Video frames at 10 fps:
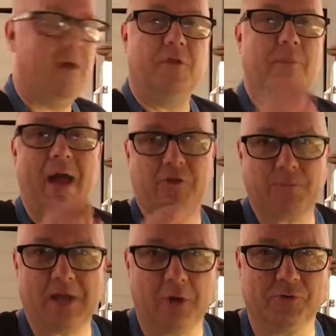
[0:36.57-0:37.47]
The mashed
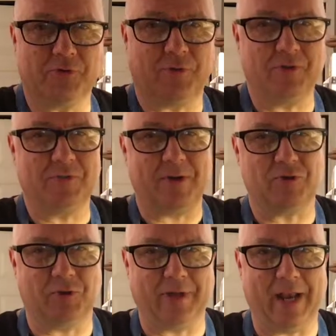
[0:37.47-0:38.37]
potatoes are a very
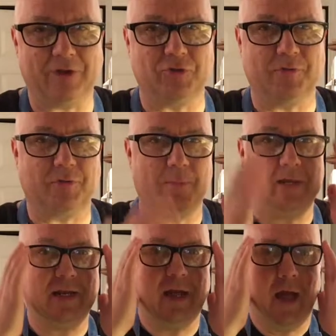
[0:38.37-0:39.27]
special connection for
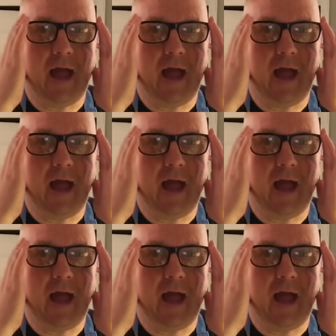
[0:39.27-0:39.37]
me.